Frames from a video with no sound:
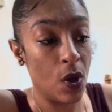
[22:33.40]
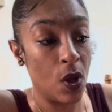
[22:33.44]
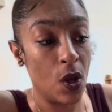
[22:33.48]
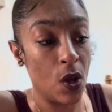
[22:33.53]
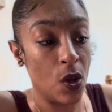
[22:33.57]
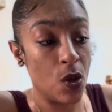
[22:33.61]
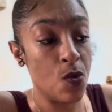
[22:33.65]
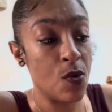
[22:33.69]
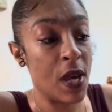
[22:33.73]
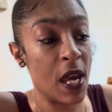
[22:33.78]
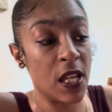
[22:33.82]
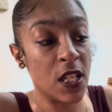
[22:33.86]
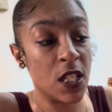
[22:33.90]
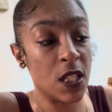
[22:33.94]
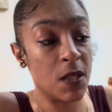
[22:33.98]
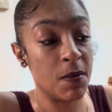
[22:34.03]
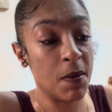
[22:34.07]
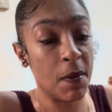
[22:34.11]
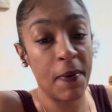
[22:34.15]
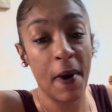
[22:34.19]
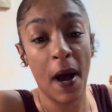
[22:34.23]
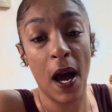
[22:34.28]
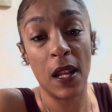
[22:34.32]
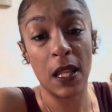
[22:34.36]
you can't just be
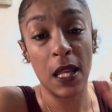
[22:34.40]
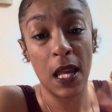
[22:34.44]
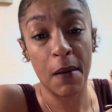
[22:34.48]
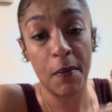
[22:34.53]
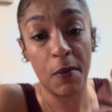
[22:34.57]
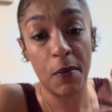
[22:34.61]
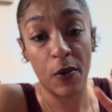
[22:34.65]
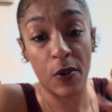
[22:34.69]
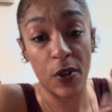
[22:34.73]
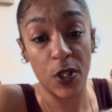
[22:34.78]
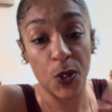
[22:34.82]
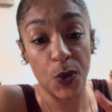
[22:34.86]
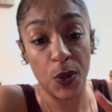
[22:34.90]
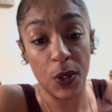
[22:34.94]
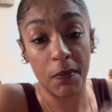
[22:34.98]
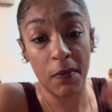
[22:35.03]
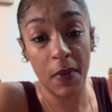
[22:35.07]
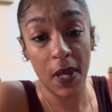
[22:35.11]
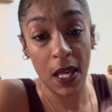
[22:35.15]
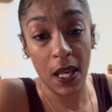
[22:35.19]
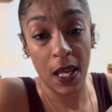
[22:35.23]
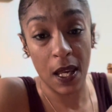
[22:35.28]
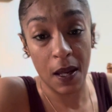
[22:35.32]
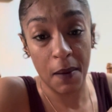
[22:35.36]
polyamorous with
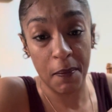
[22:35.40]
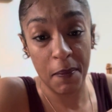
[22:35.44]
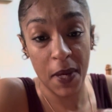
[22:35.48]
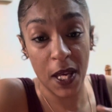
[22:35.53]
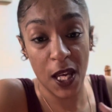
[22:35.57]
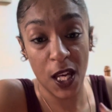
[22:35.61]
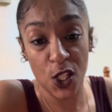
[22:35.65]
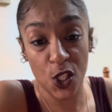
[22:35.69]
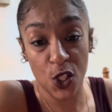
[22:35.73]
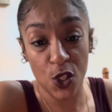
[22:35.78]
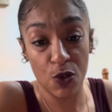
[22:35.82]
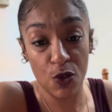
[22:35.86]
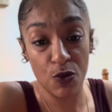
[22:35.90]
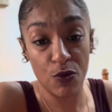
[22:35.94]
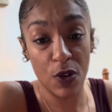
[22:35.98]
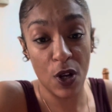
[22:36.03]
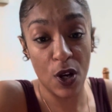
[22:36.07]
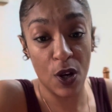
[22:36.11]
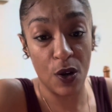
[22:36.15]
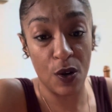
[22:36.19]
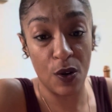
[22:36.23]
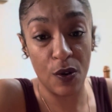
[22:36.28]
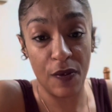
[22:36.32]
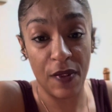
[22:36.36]
me because you
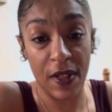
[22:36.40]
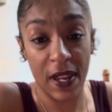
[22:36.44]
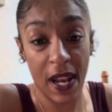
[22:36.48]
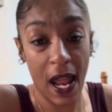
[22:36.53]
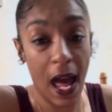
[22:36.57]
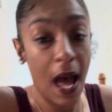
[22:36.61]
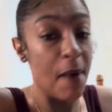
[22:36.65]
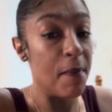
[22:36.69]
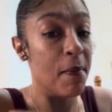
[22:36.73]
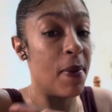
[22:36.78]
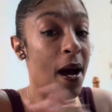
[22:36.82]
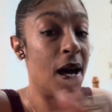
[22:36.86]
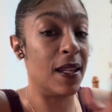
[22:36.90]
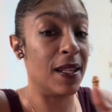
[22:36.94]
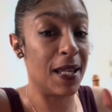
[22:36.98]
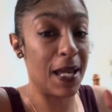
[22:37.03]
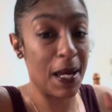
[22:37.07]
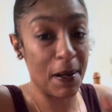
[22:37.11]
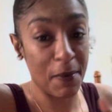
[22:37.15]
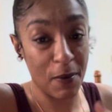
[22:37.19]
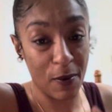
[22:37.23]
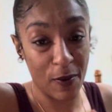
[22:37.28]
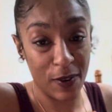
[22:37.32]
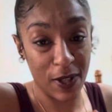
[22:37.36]
know that I'm
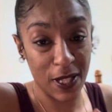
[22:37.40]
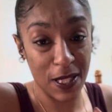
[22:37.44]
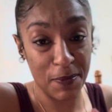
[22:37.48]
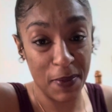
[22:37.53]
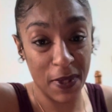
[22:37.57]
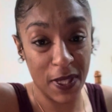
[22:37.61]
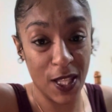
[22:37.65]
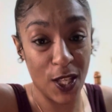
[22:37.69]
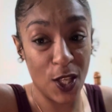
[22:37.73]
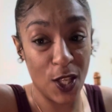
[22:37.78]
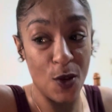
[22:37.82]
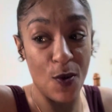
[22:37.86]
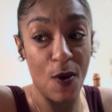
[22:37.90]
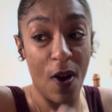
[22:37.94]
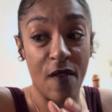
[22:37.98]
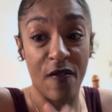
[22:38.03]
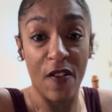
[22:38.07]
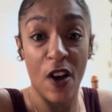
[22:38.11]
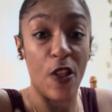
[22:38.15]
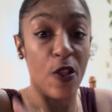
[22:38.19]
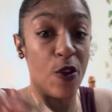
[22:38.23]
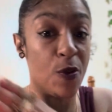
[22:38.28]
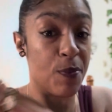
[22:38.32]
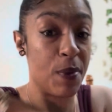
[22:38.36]
polyamorous, but then you have
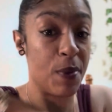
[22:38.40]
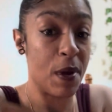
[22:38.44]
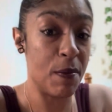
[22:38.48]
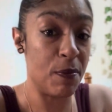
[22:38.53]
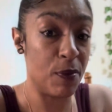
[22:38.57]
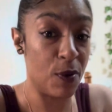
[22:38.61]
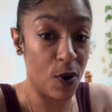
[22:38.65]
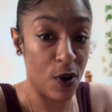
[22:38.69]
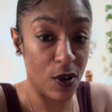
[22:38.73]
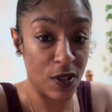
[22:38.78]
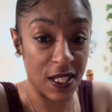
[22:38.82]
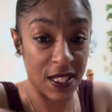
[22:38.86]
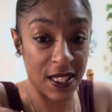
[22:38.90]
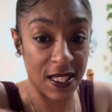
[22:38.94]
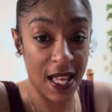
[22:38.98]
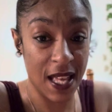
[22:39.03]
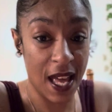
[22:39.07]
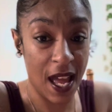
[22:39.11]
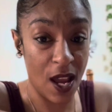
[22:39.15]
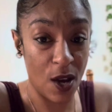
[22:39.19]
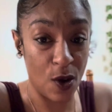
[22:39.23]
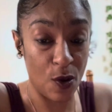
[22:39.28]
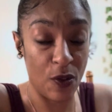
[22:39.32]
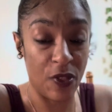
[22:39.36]
other people on the
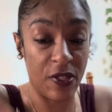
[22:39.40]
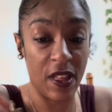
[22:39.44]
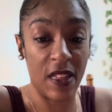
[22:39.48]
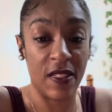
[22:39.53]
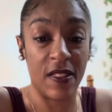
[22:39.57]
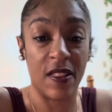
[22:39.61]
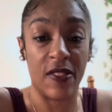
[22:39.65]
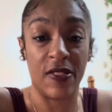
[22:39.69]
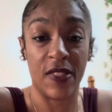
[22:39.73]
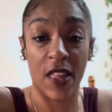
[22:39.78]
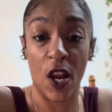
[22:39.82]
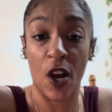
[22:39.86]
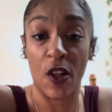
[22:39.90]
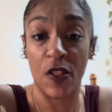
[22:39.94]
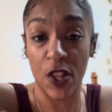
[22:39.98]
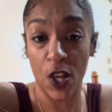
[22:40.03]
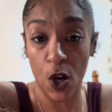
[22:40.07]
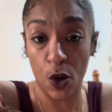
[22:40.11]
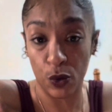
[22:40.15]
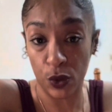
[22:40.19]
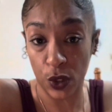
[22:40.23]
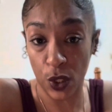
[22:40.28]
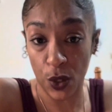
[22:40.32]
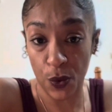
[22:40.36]
side who think that they are the
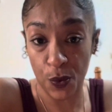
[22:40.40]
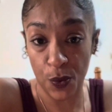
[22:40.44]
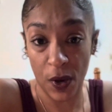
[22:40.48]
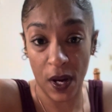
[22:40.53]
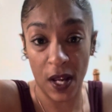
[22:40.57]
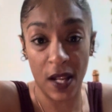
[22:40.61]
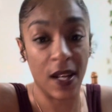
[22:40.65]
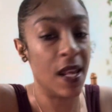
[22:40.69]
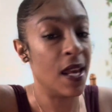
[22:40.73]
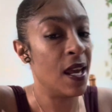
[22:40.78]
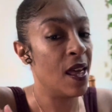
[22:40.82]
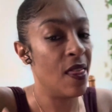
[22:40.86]
only one.